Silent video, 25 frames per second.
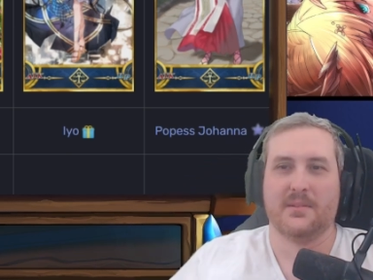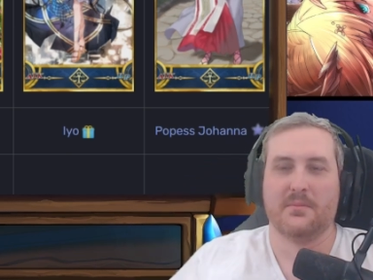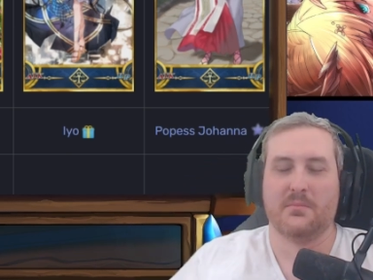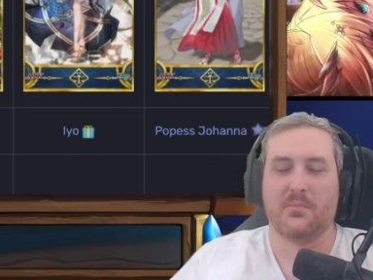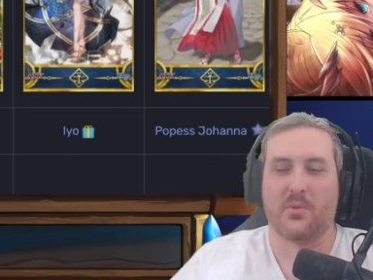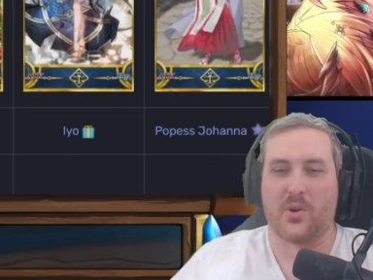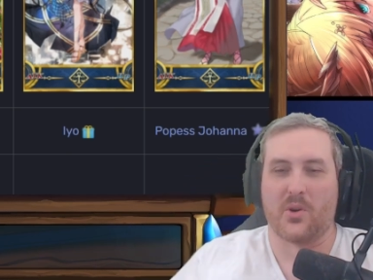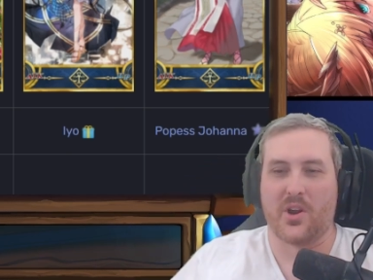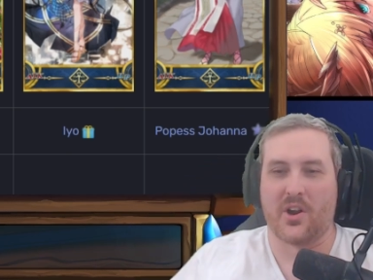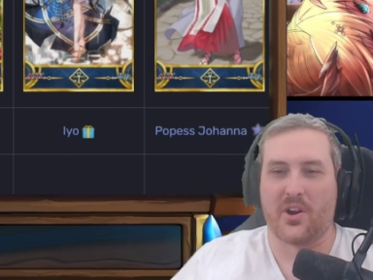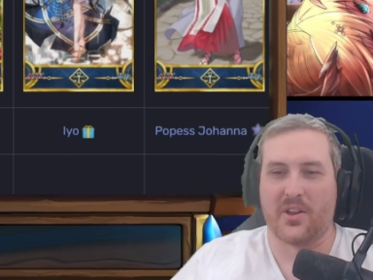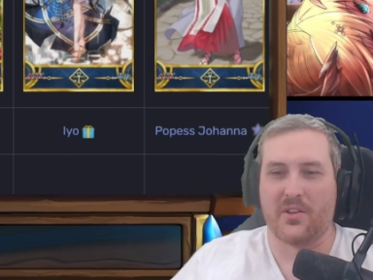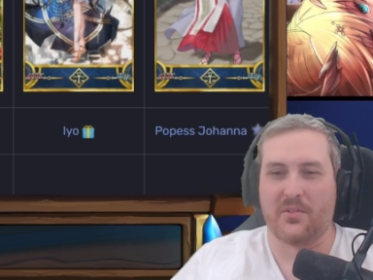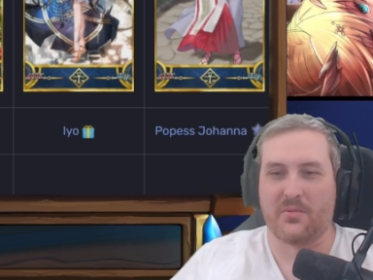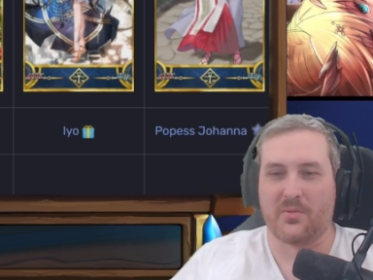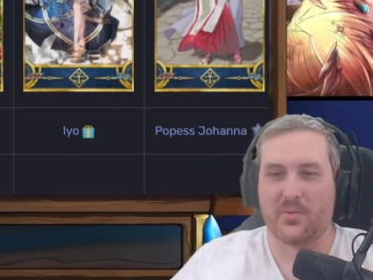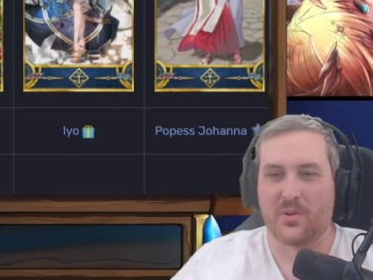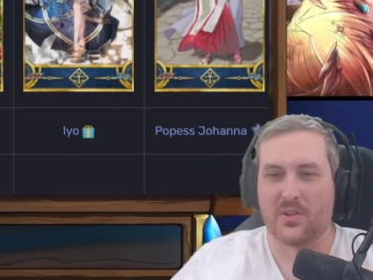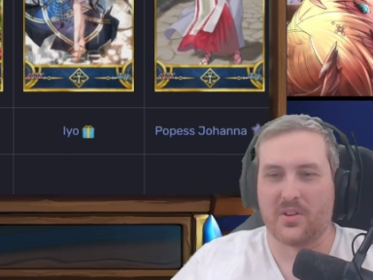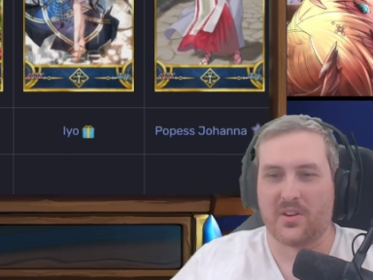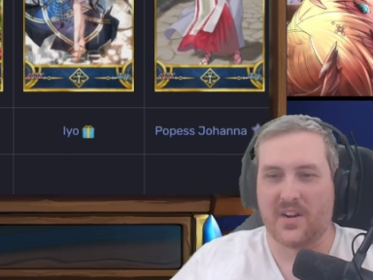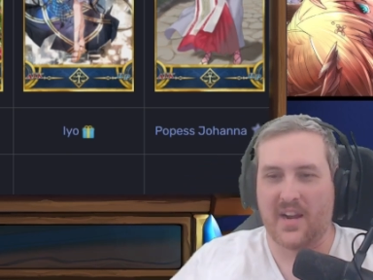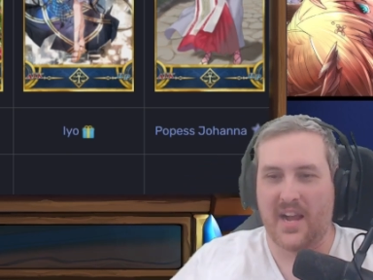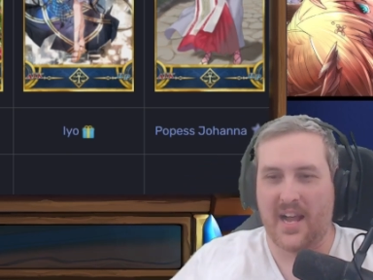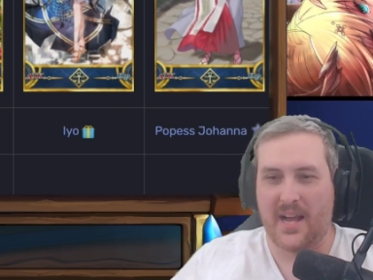Moriarty
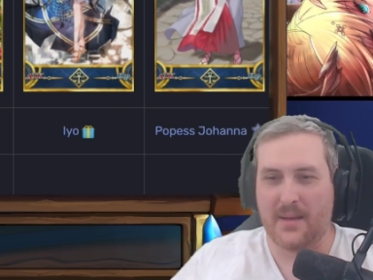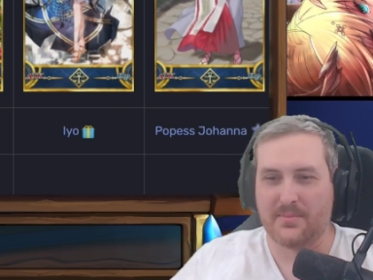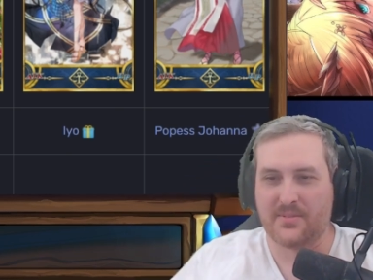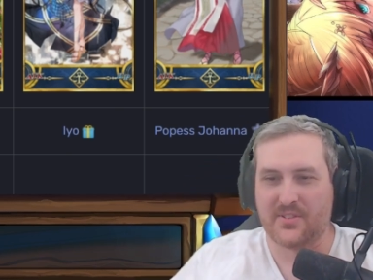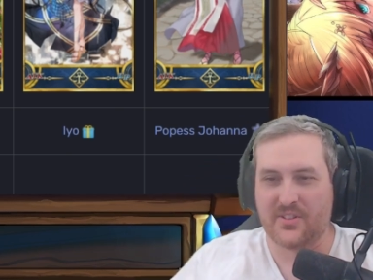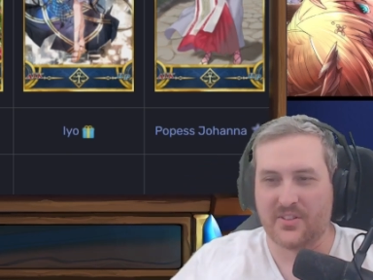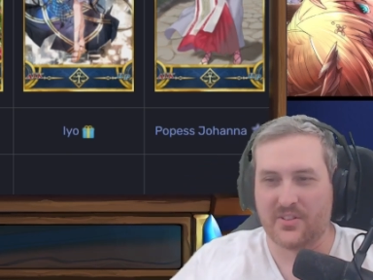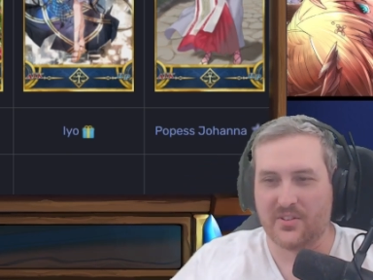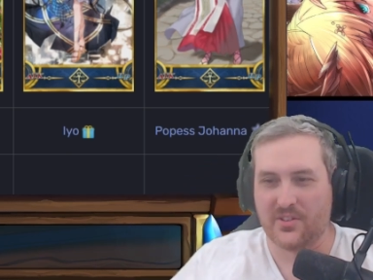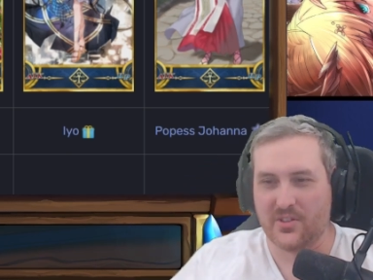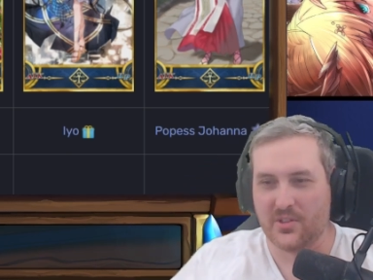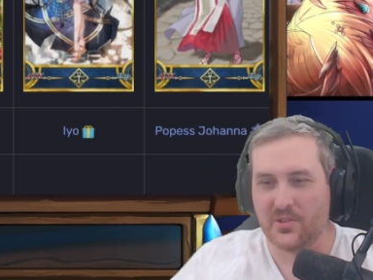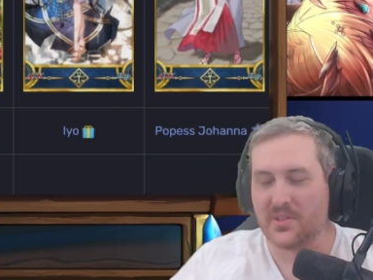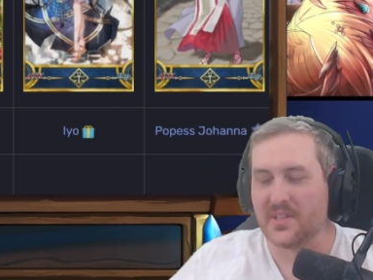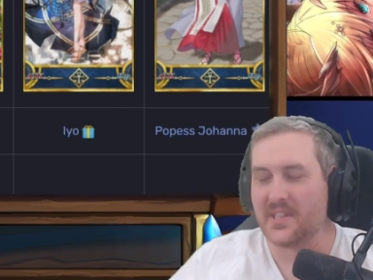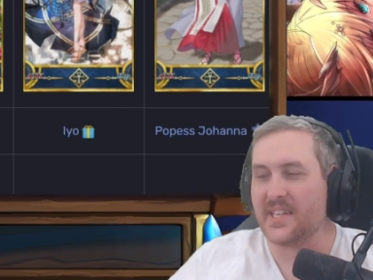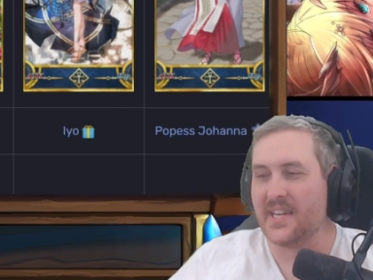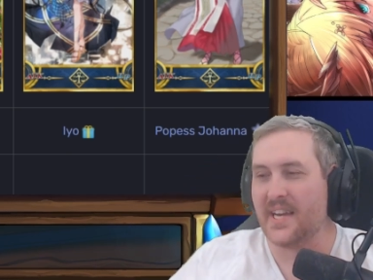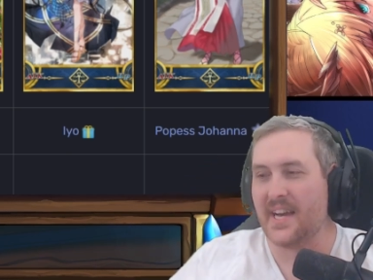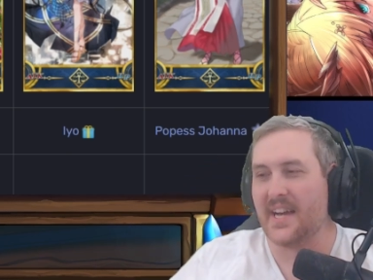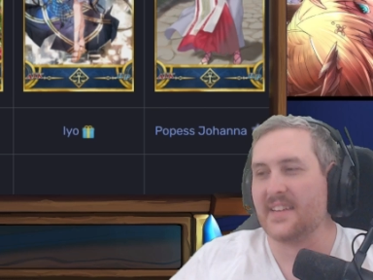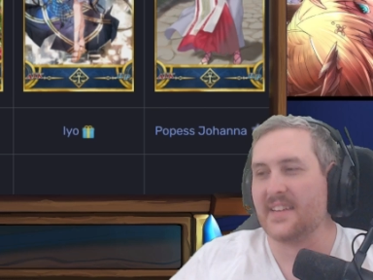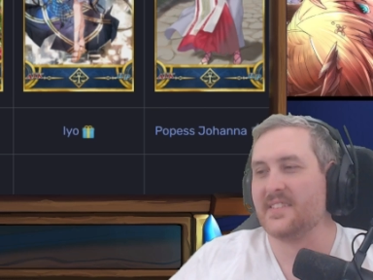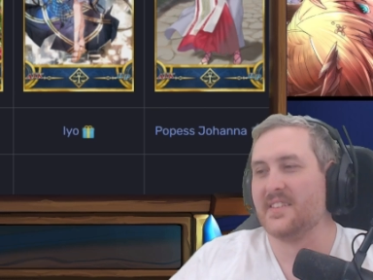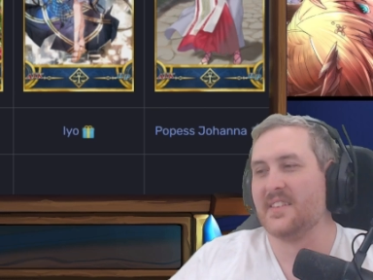Ruler absolutely
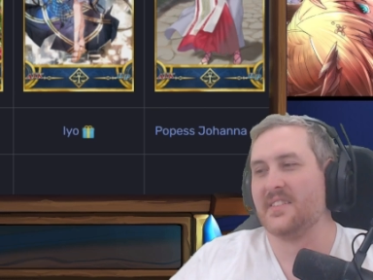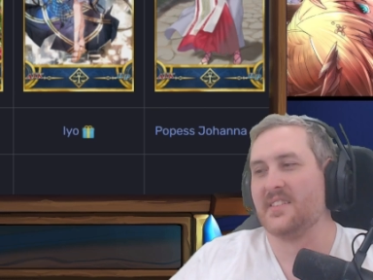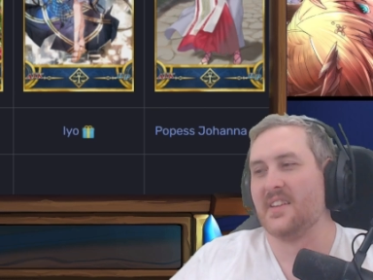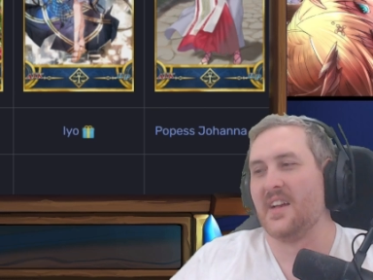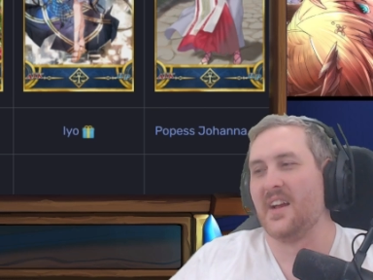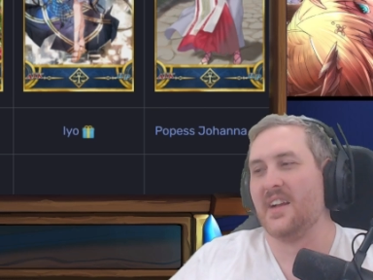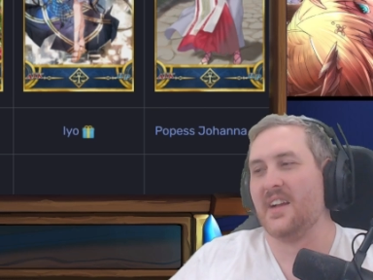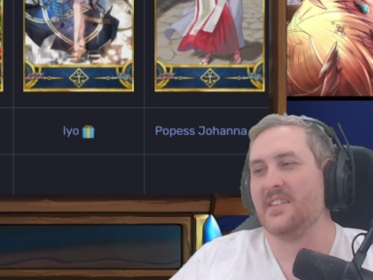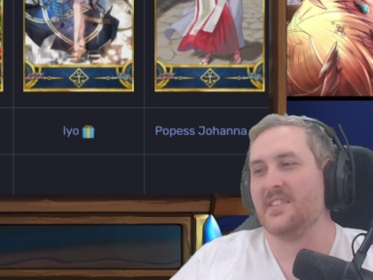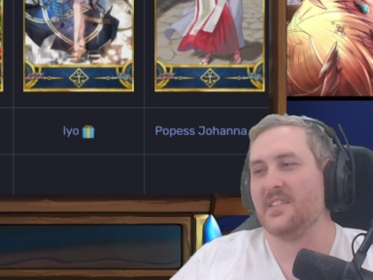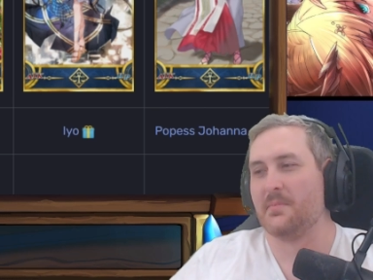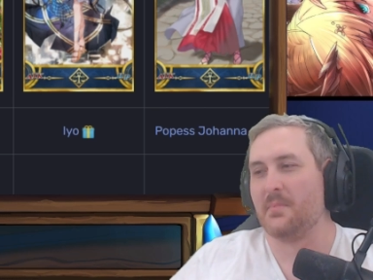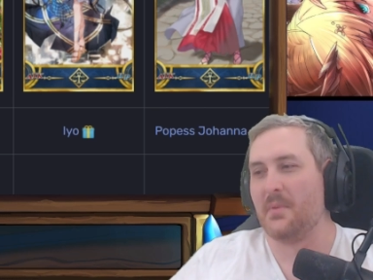has designs